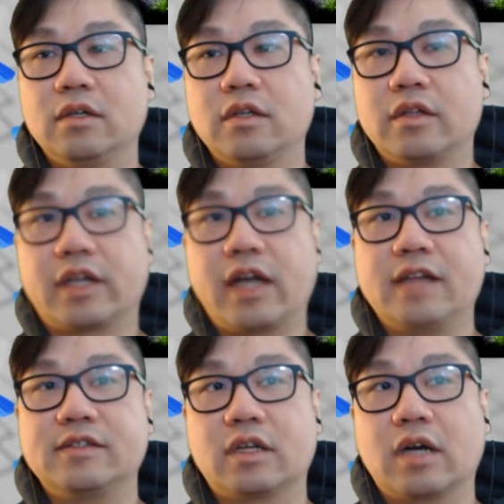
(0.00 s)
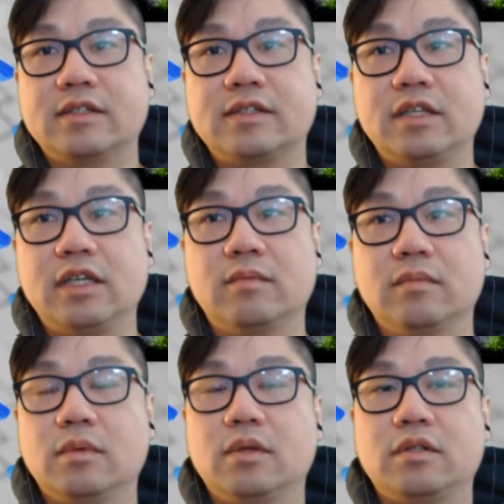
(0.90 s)
the guides that are on Steam
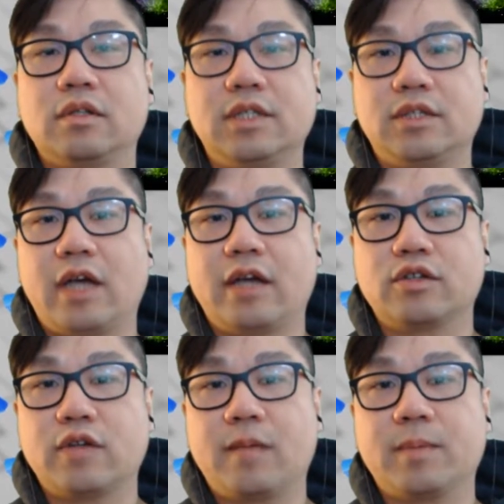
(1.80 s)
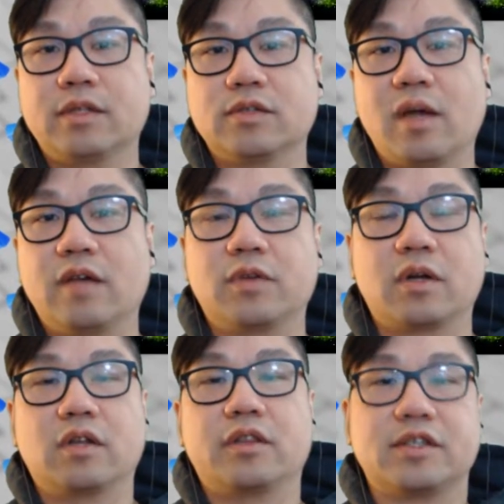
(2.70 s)
to teach you how to track build as well.
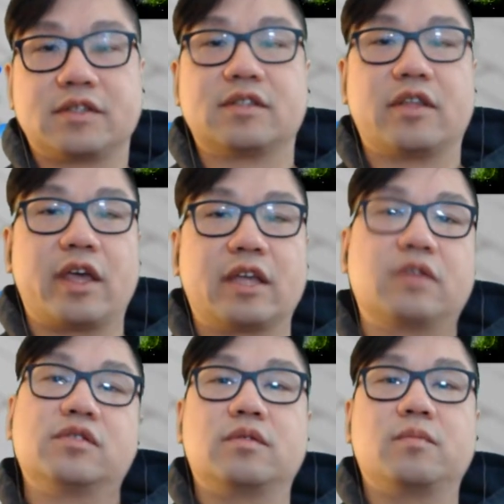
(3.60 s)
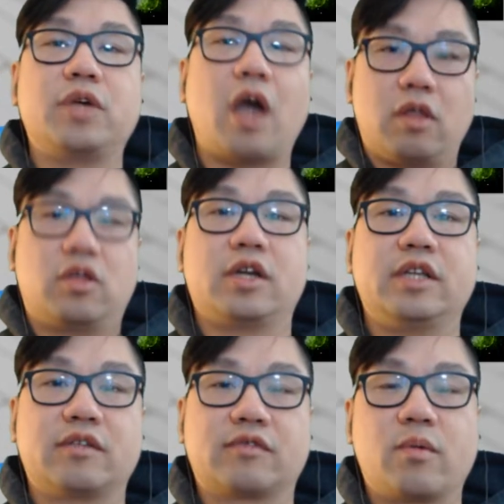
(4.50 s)
This is the thing, we all learn in
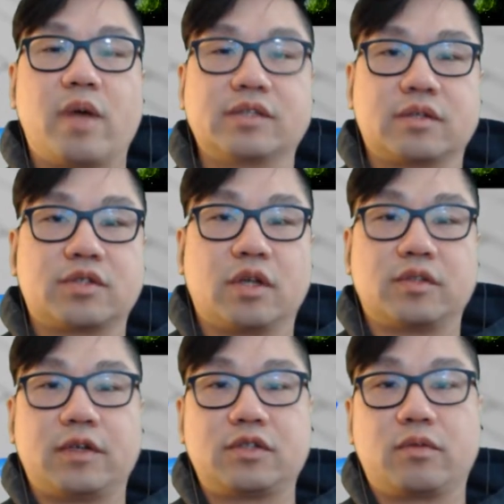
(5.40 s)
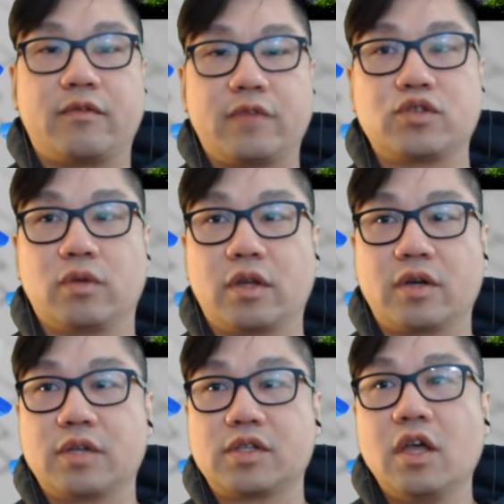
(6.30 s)
different ways. There's those of us who are visual
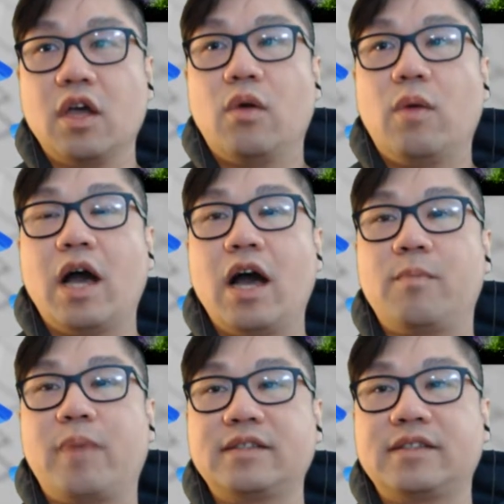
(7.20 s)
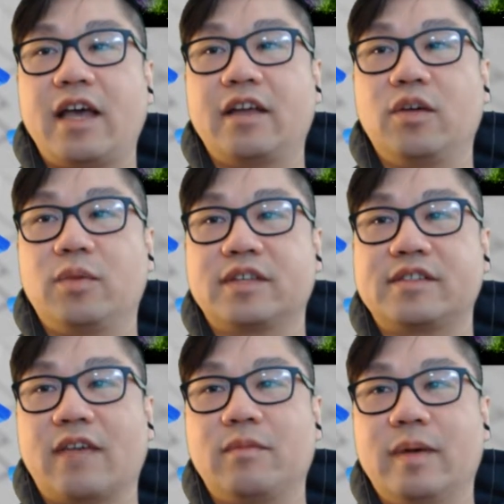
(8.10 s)
learners. Whoa, Butt Stallion with the
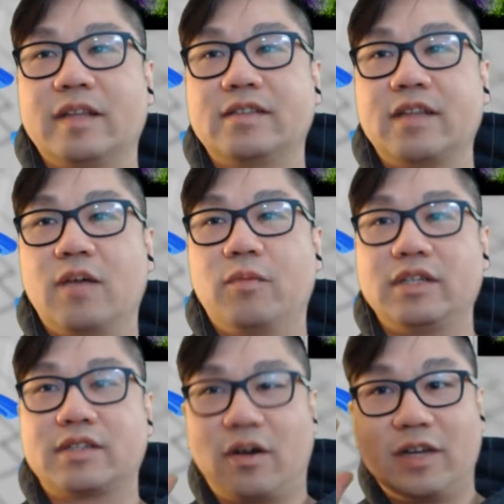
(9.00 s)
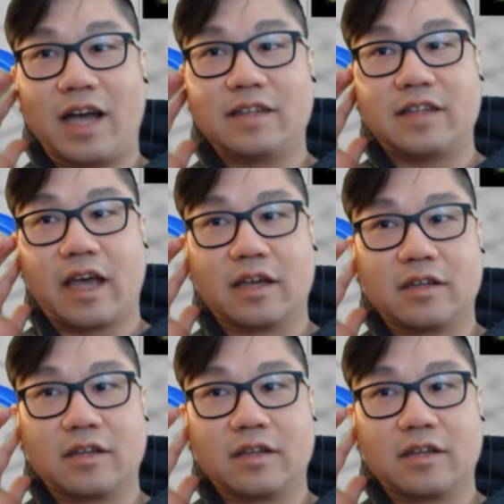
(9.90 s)
7-month stub. What is going on today?